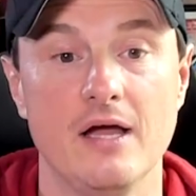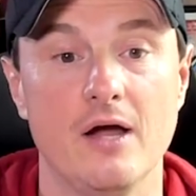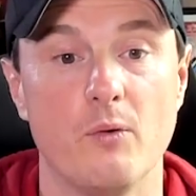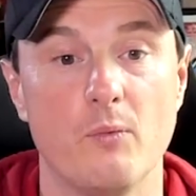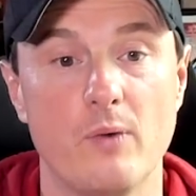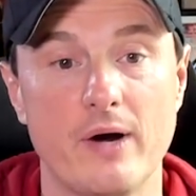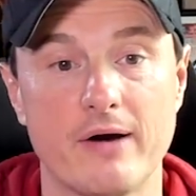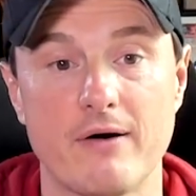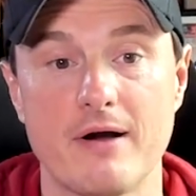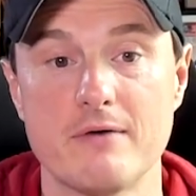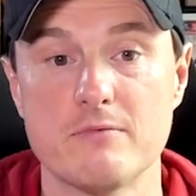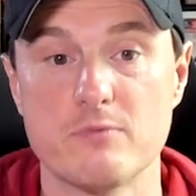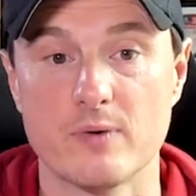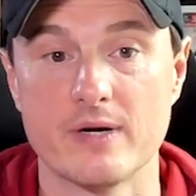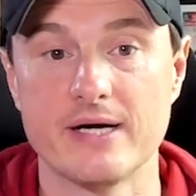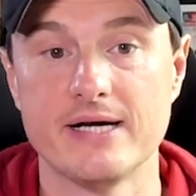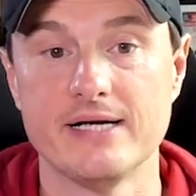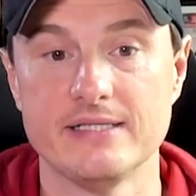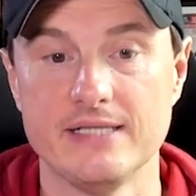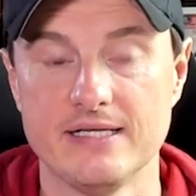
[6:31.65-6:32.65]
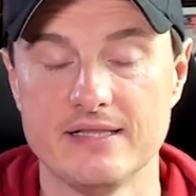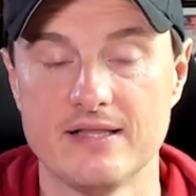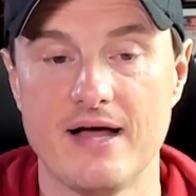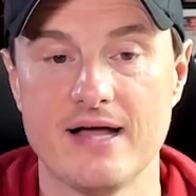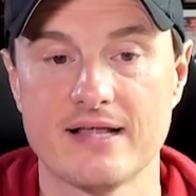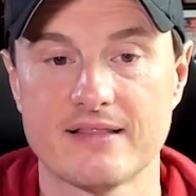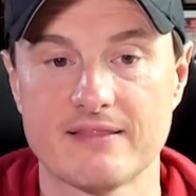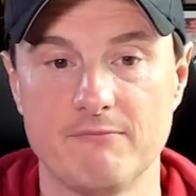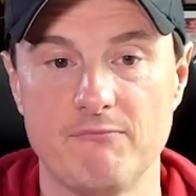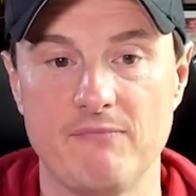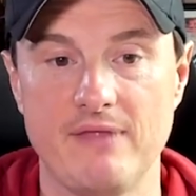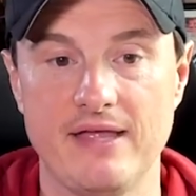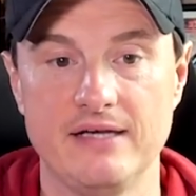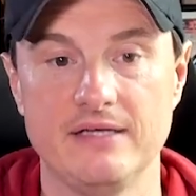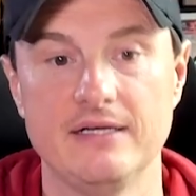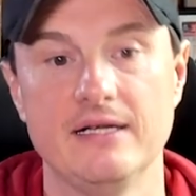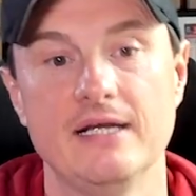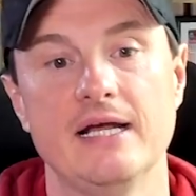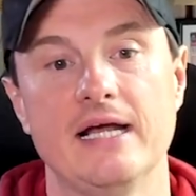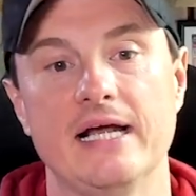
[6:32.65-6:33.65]
Where I really like them
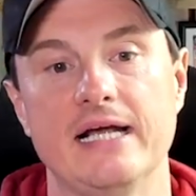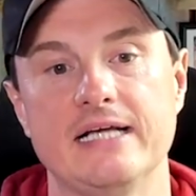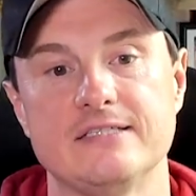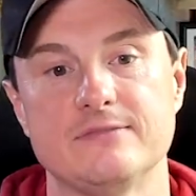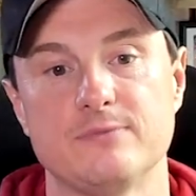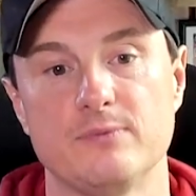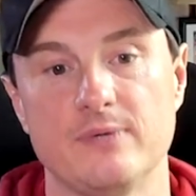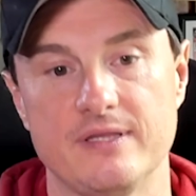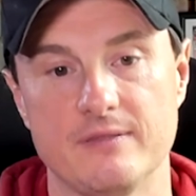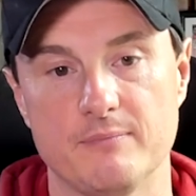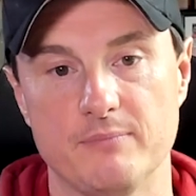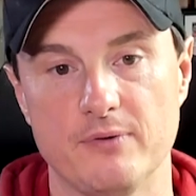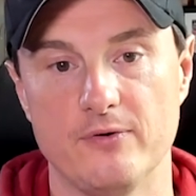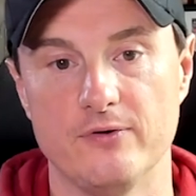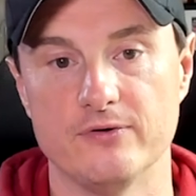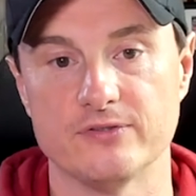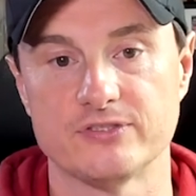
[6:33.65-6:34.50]
then is with the ball.